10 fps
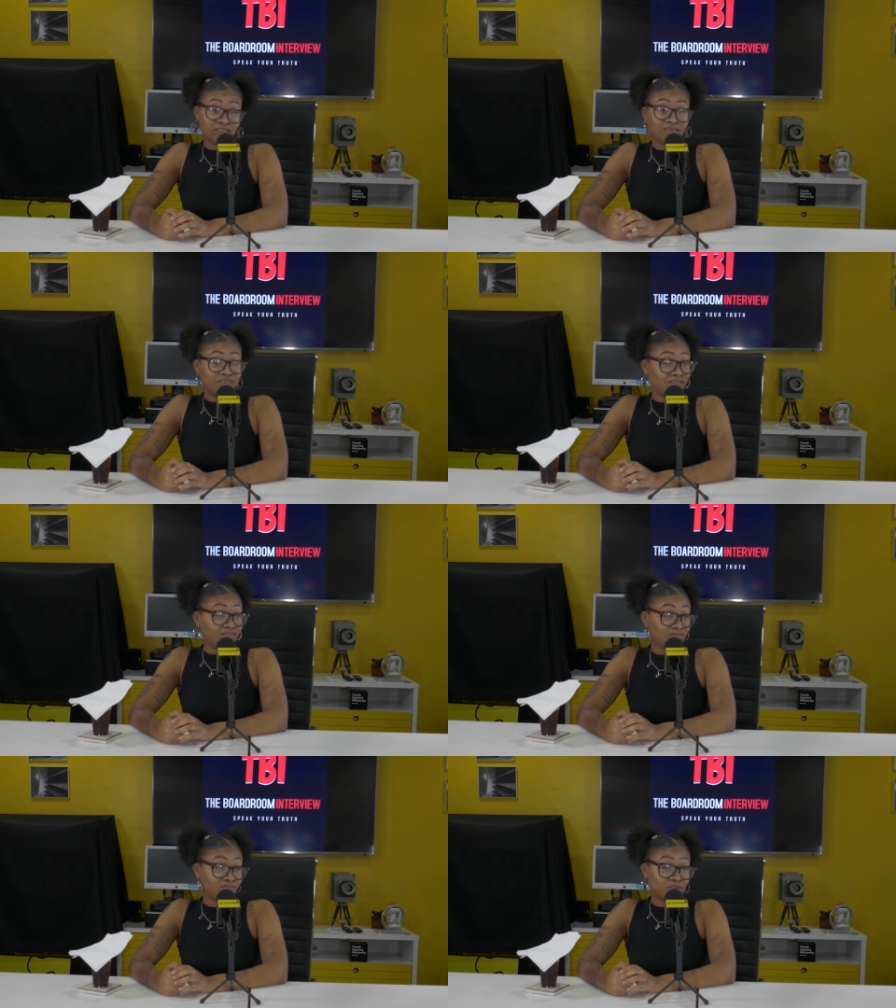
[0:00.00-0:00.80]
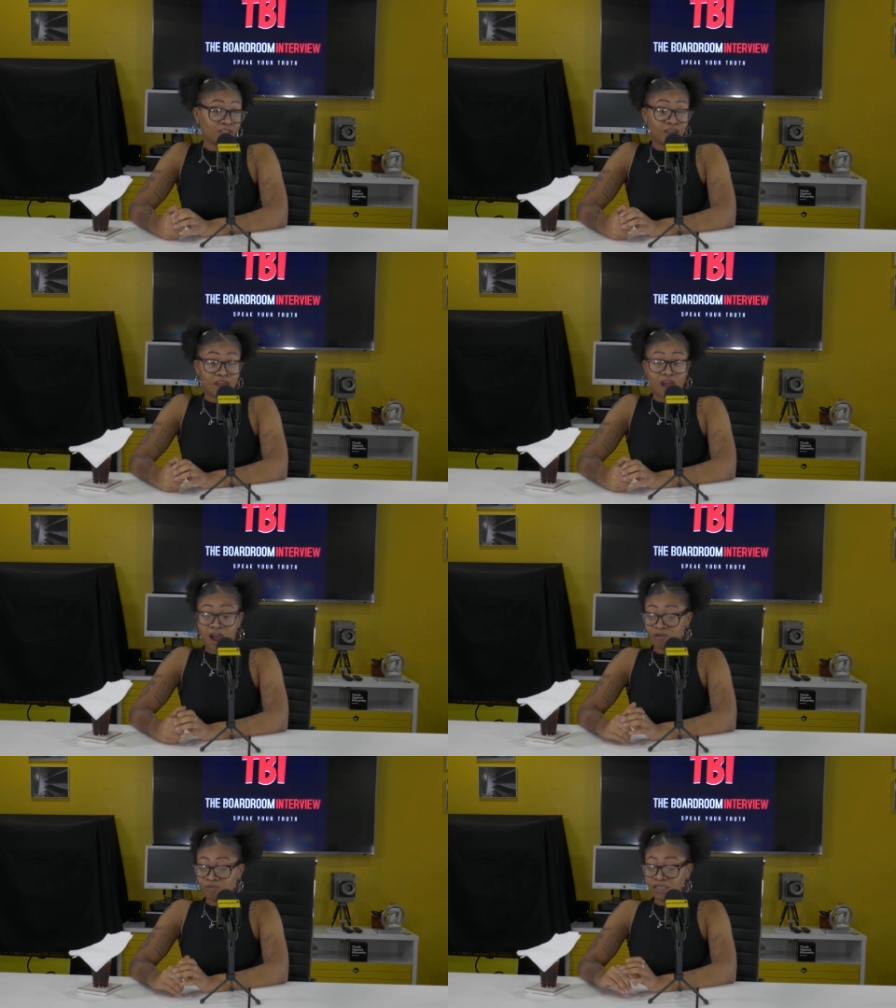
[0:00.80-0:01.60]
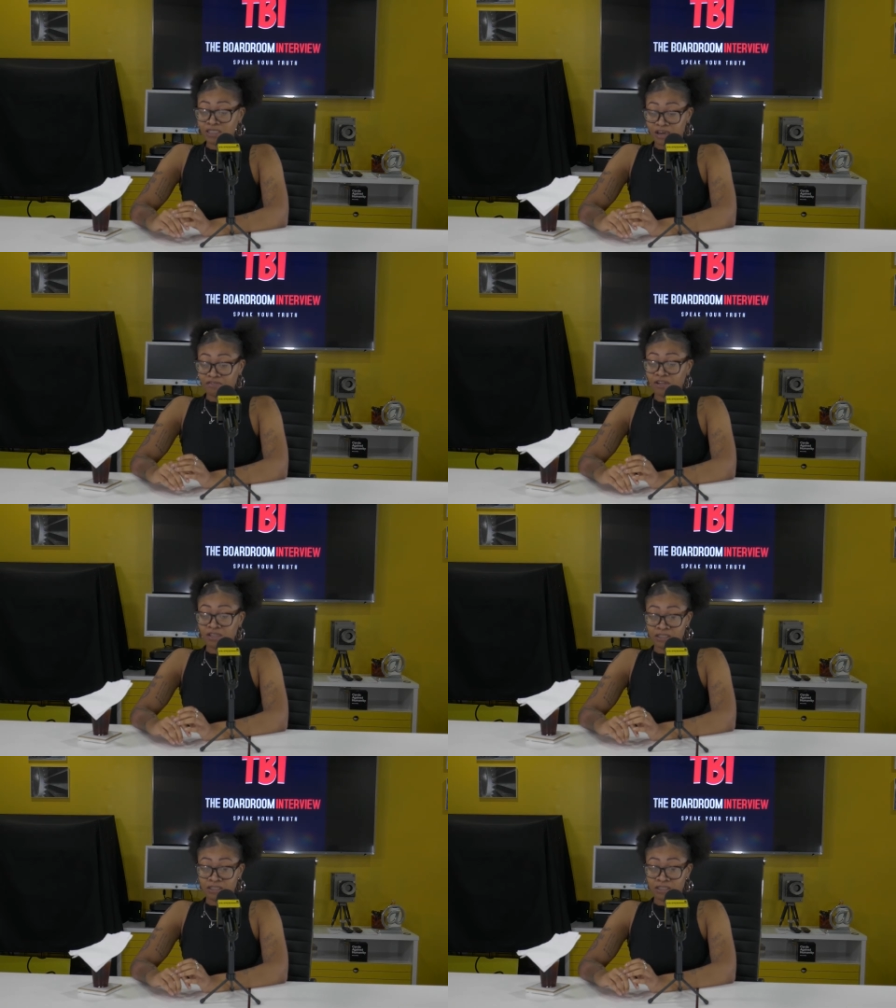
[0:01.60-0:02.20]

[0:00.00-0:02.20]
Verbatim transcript: financially? I would definitely